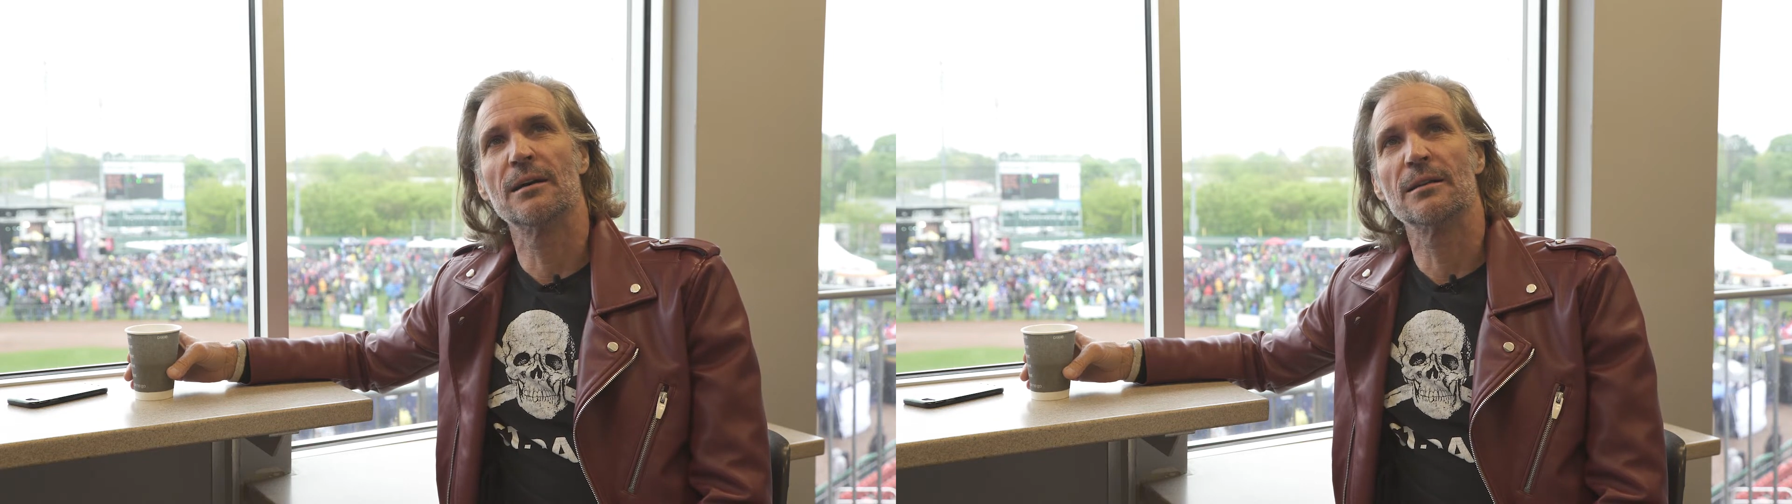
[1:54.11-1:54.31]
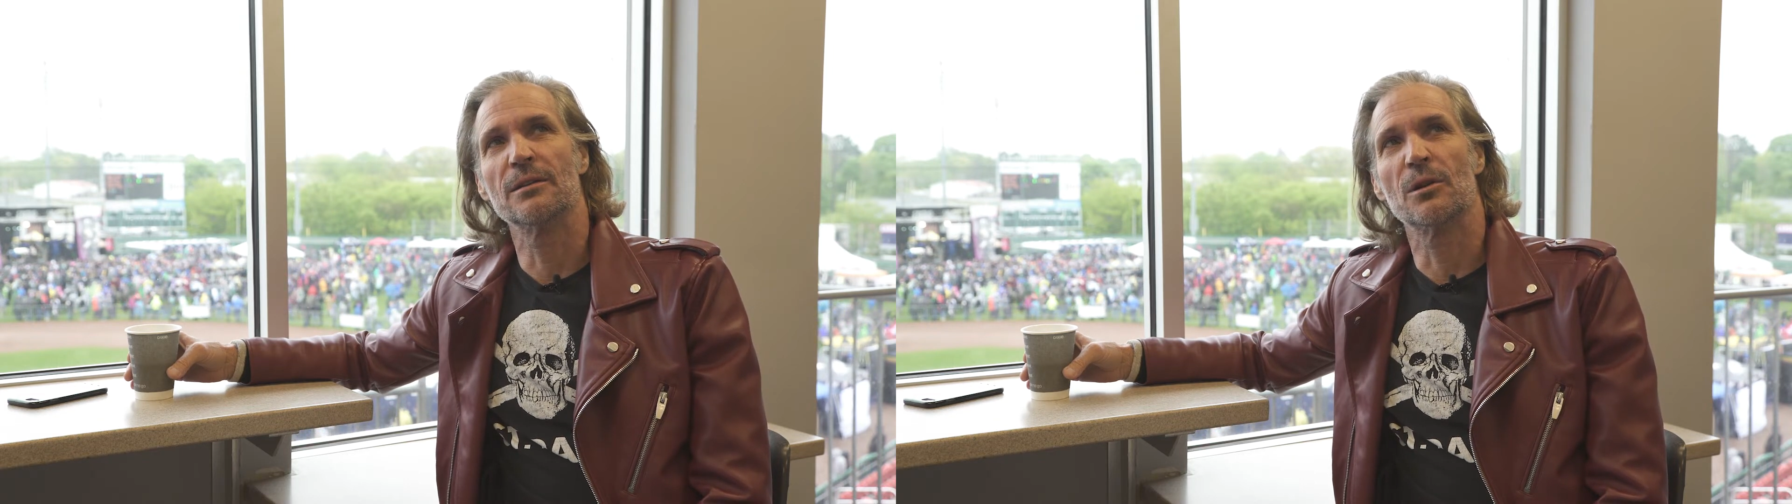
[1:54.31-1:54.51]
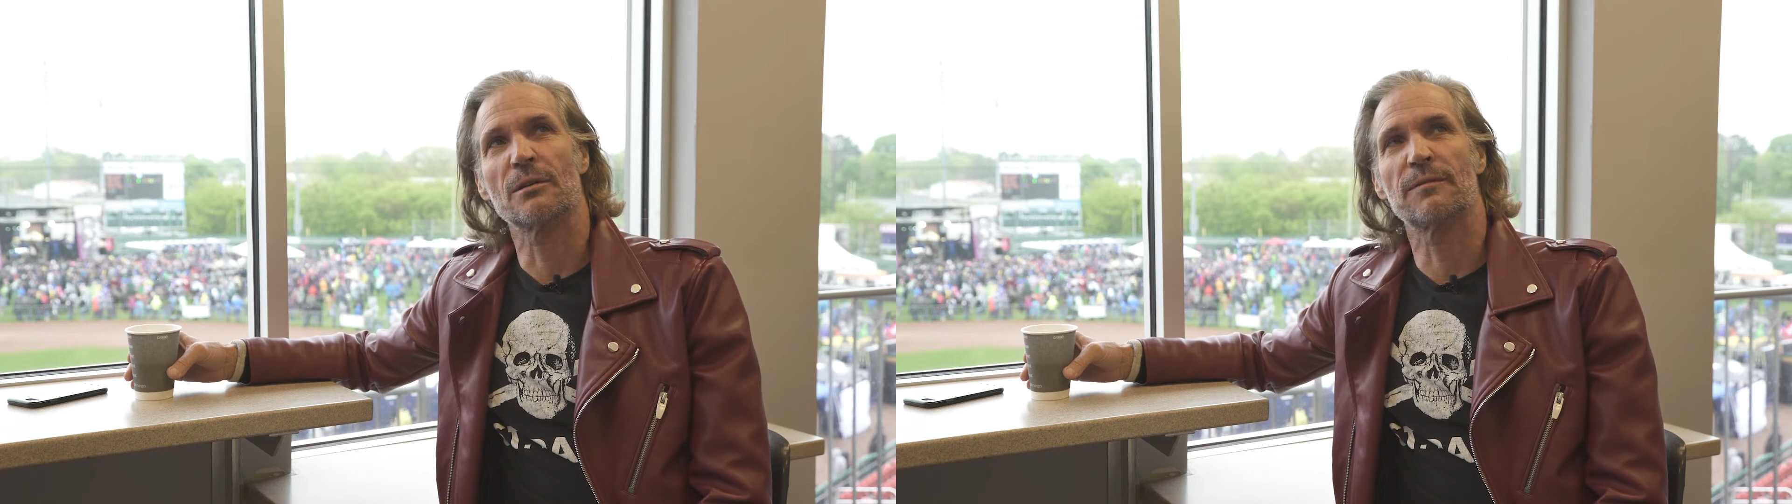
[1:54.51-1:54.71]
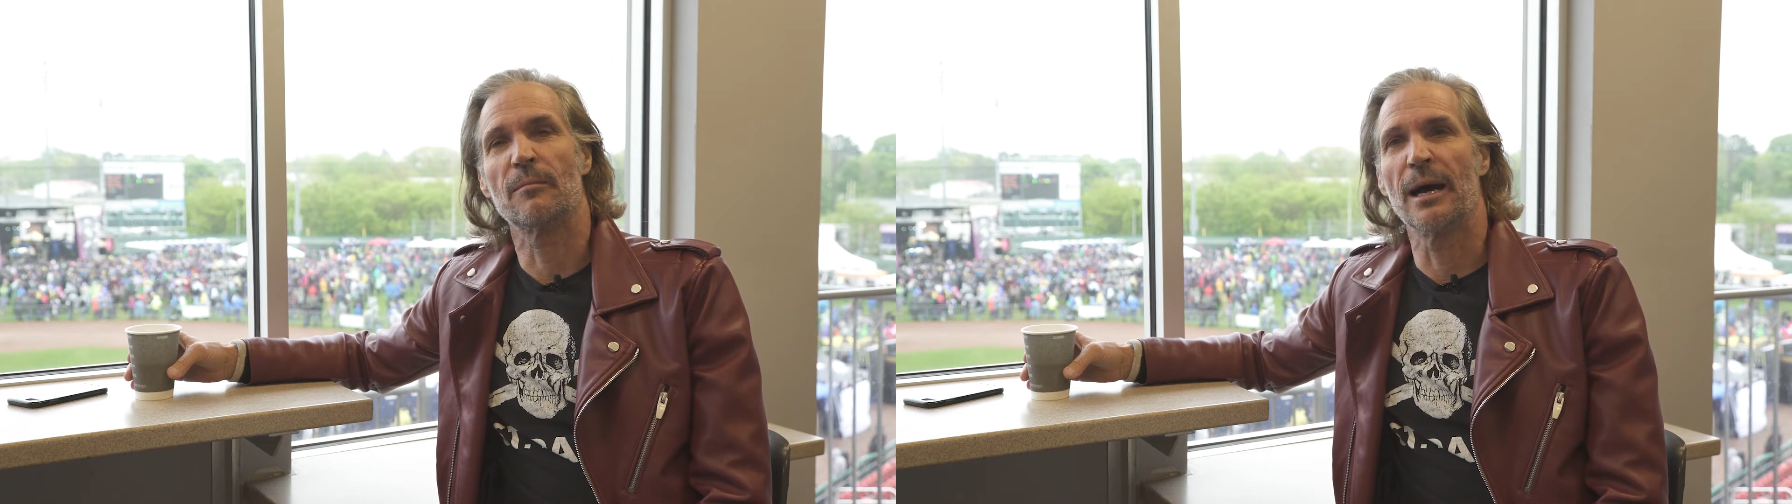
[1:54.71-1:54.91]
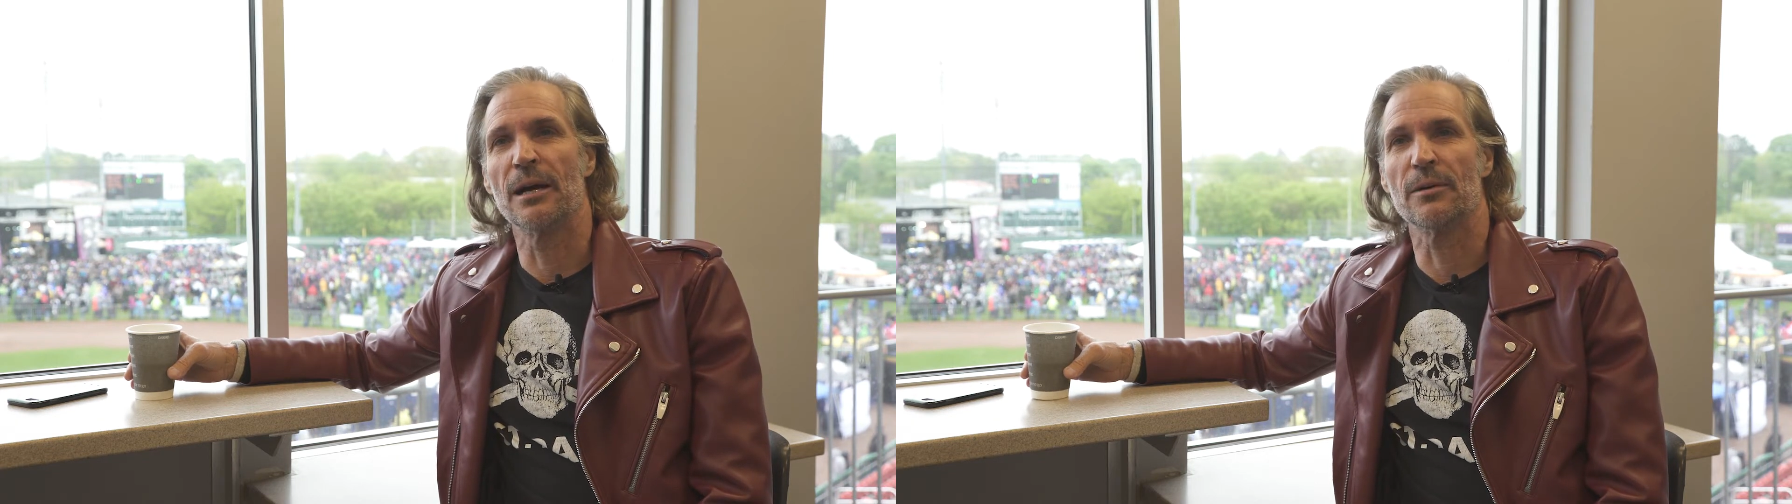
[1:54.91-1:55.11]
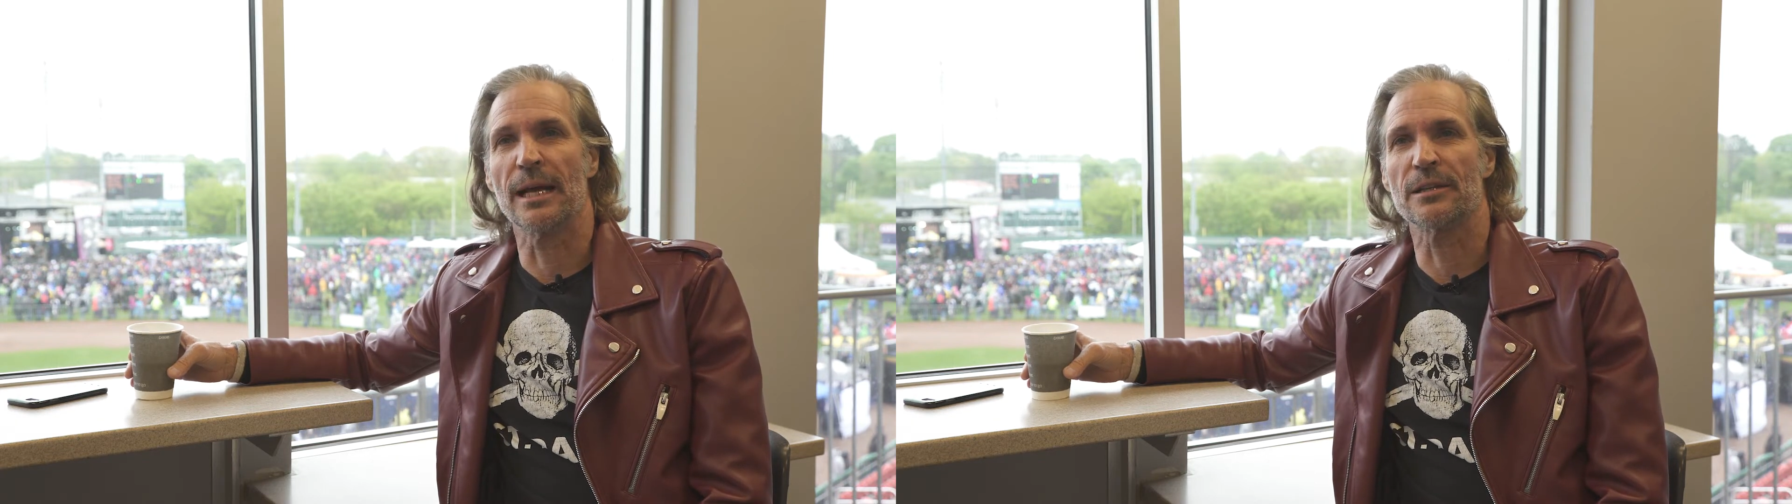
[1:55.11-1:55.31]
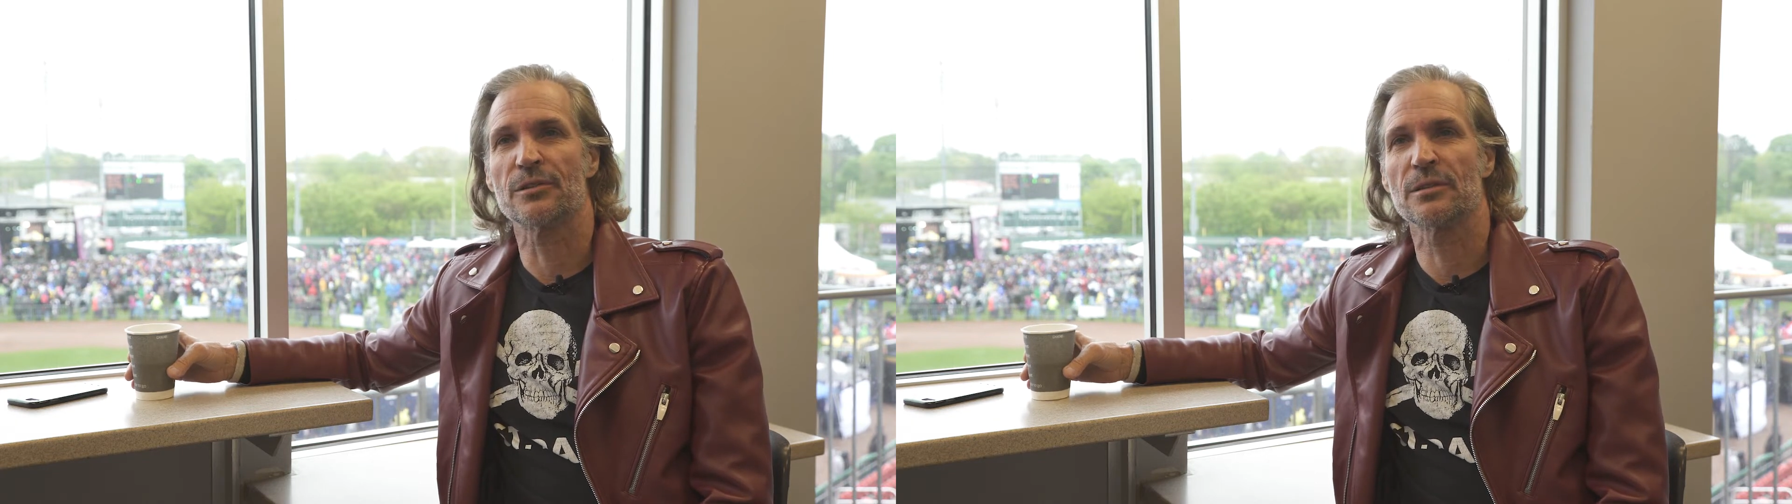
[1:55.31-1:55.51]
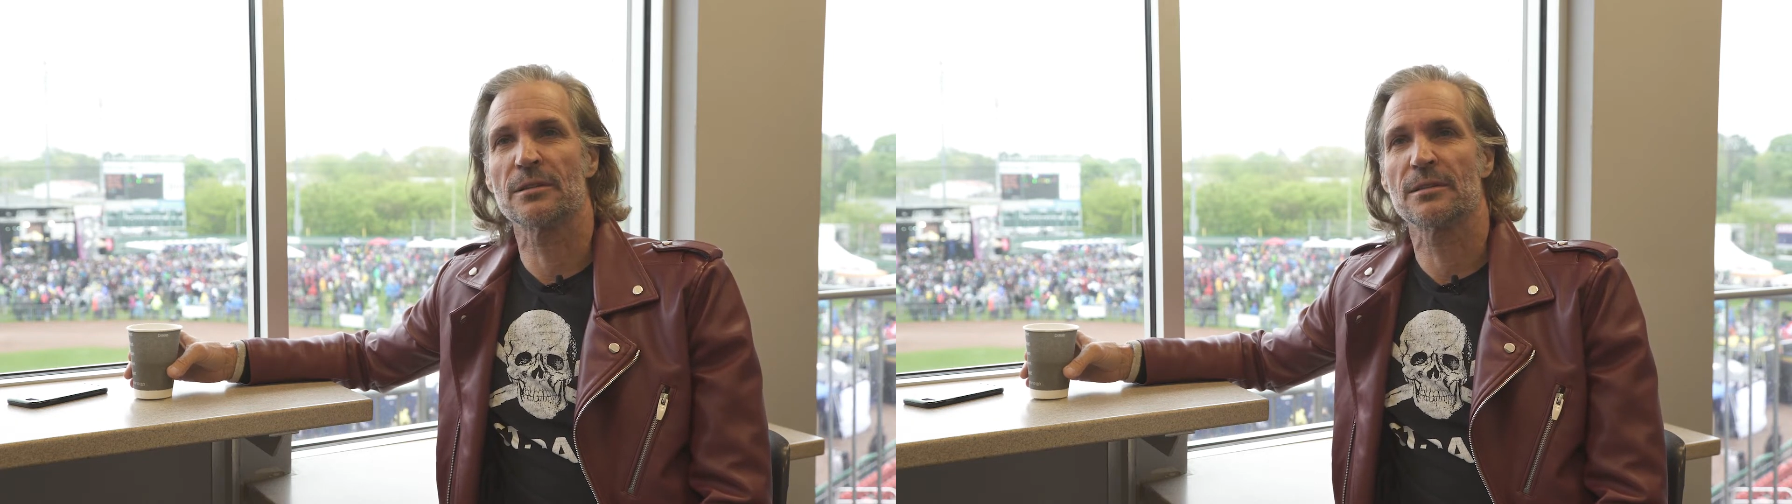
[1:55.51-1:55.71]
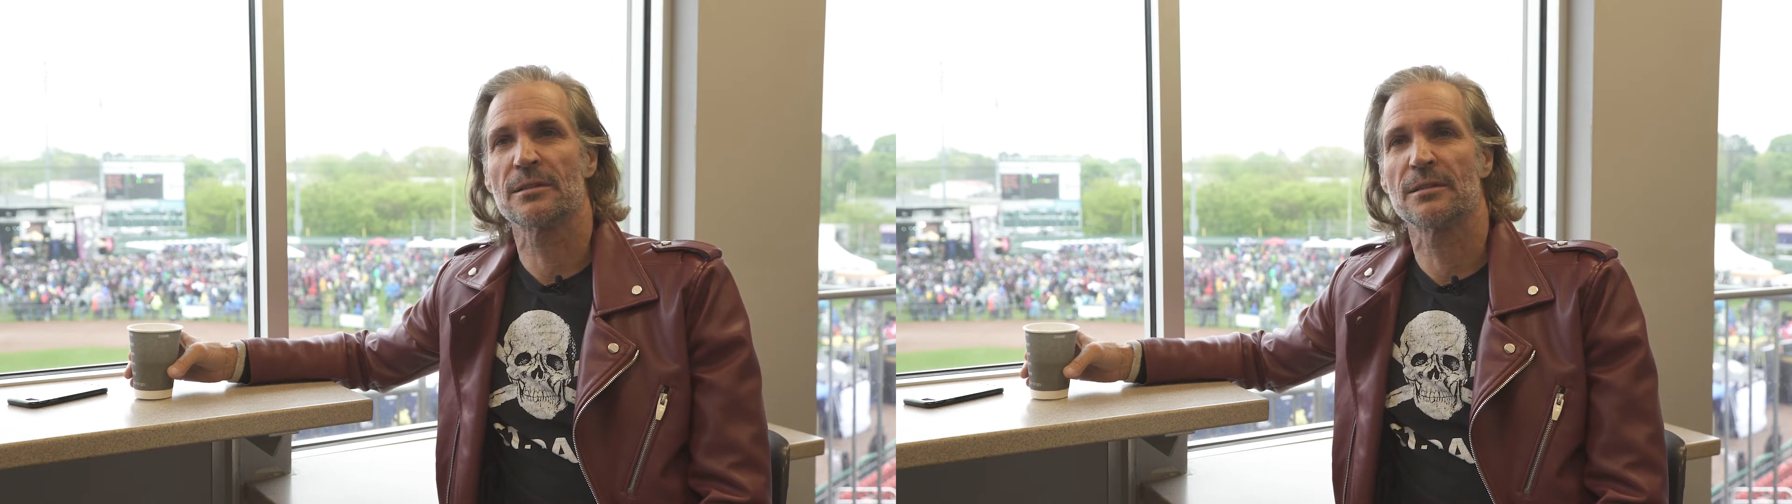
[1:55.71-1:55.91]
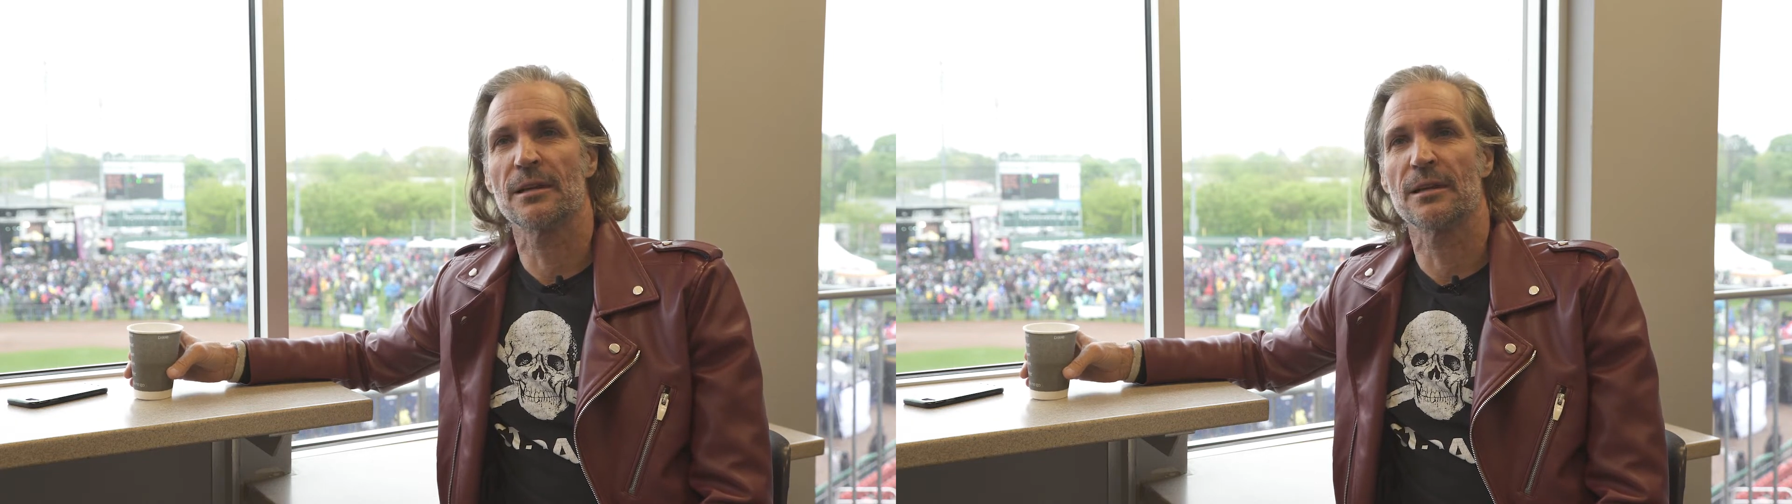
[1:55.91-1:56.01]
look for my own answers.